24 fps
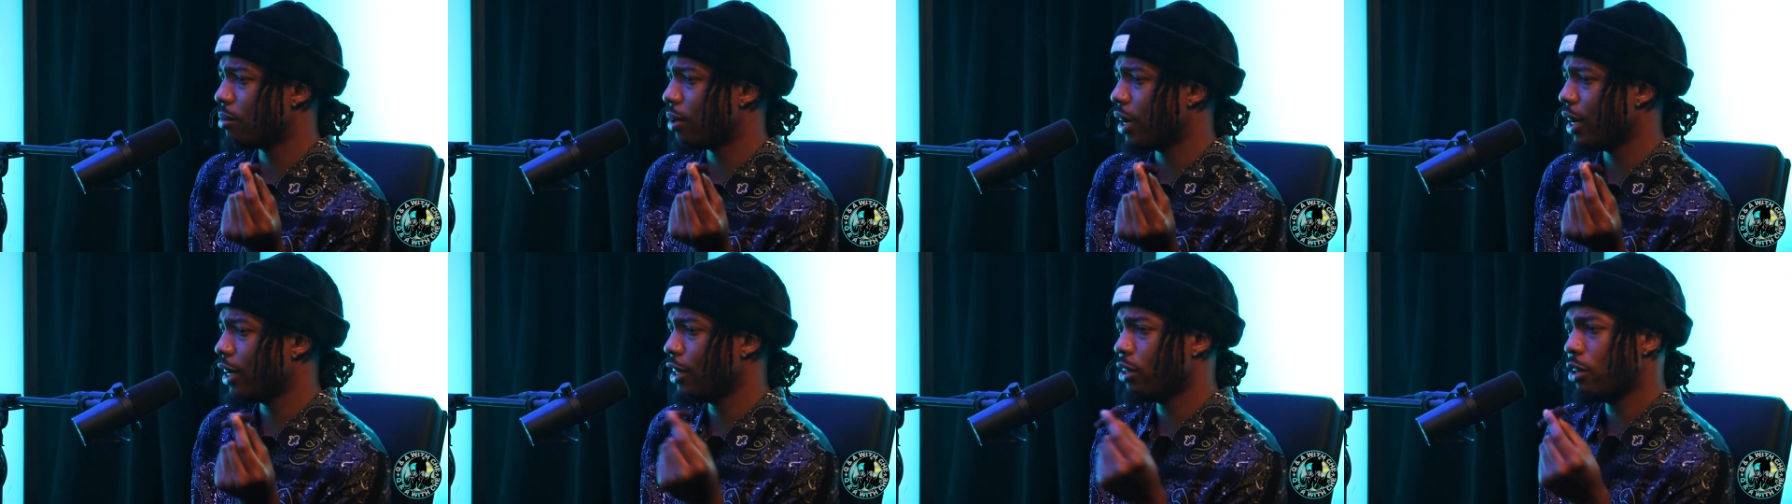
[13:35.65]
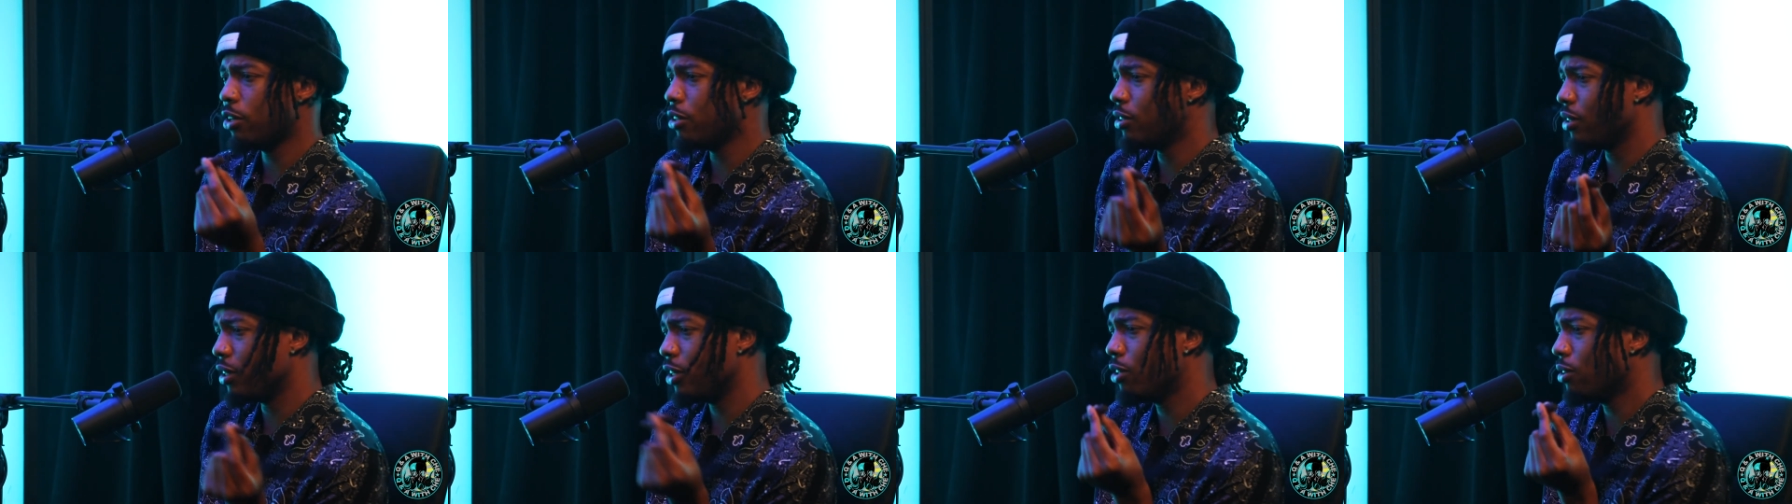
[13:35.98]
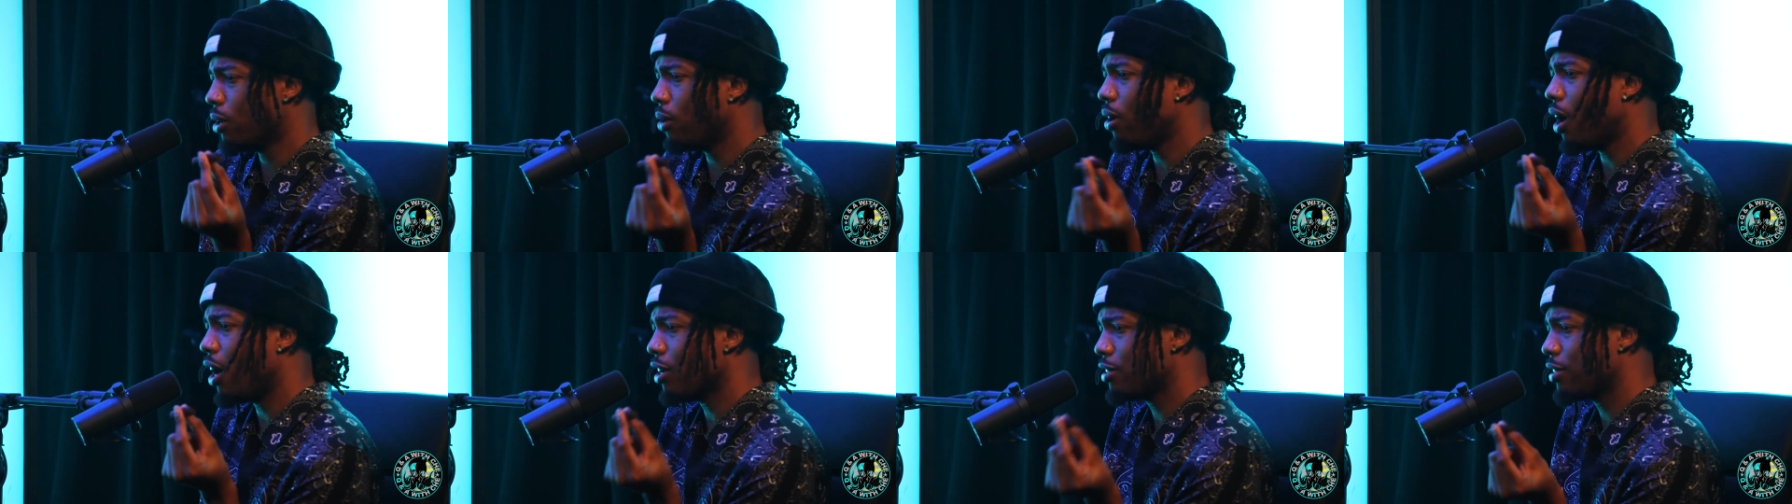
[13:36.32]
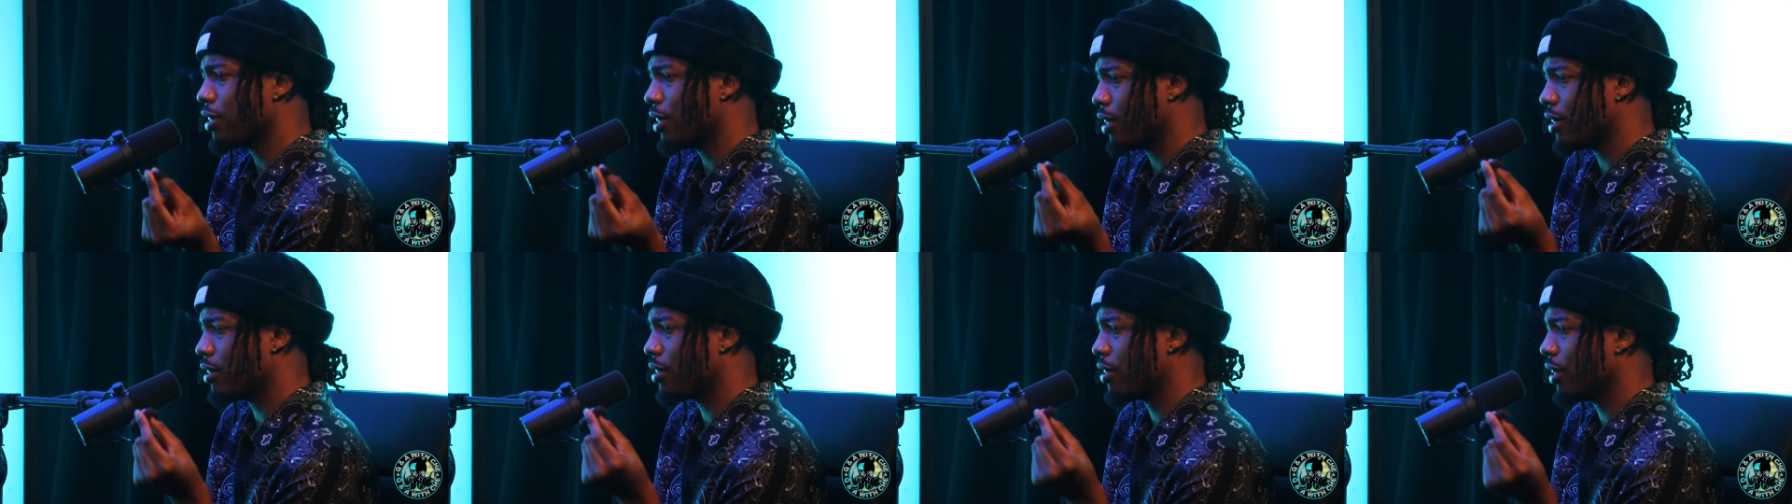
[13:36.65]
right? You know, you, you know
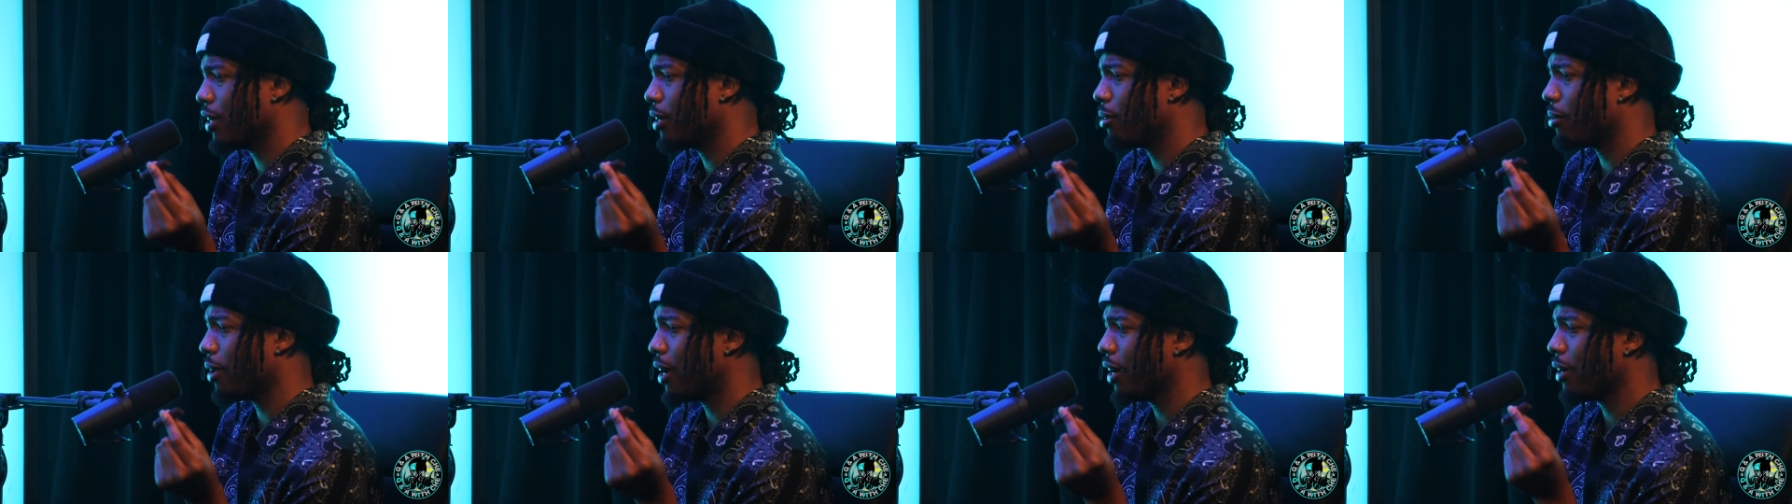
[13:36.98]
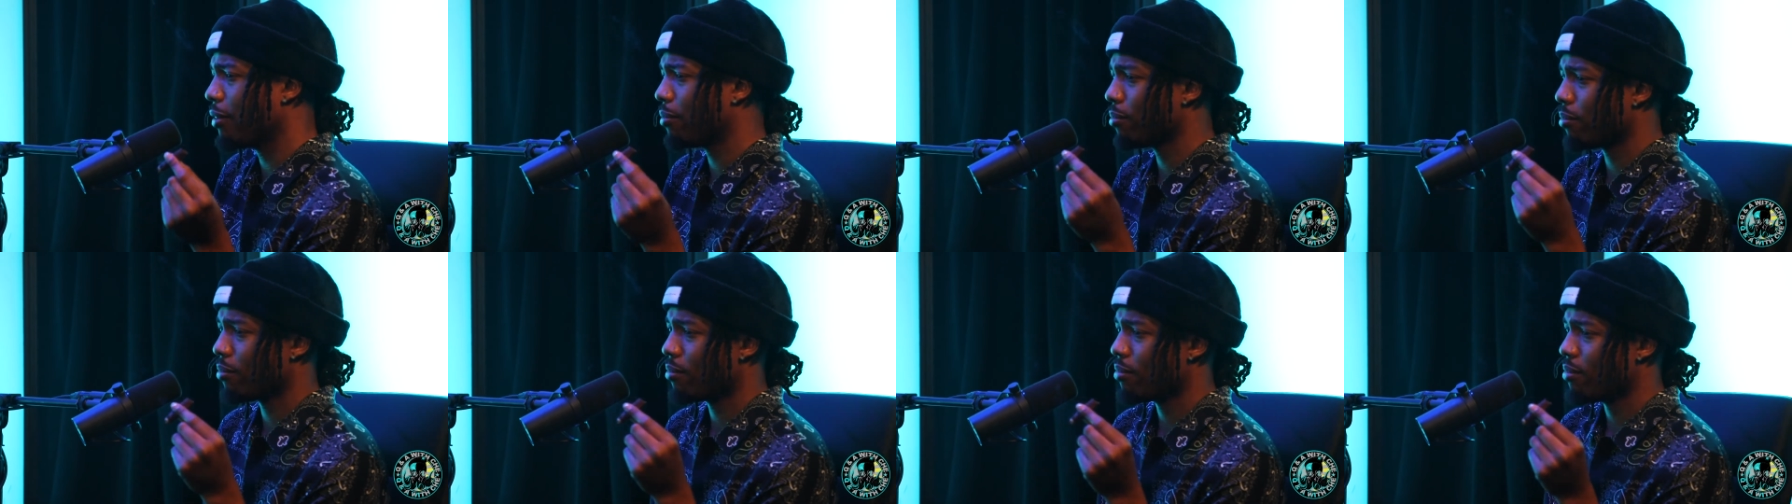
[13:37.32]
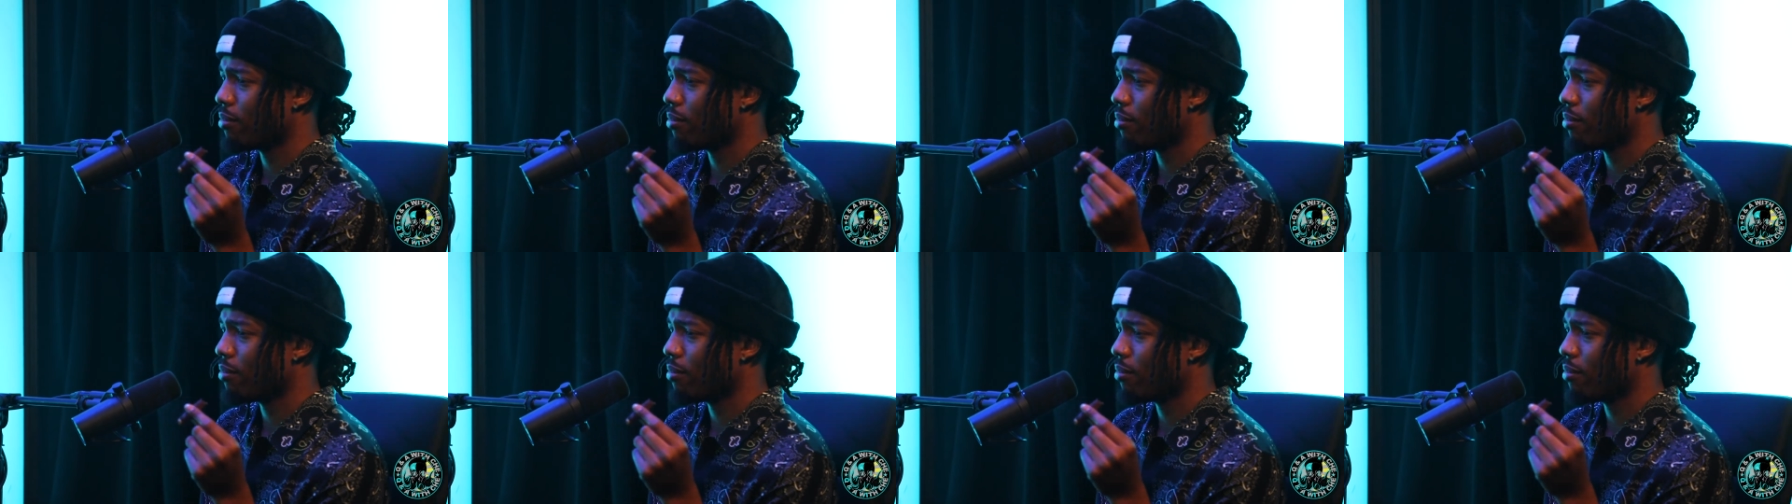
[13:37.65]
Austin can sing, right?"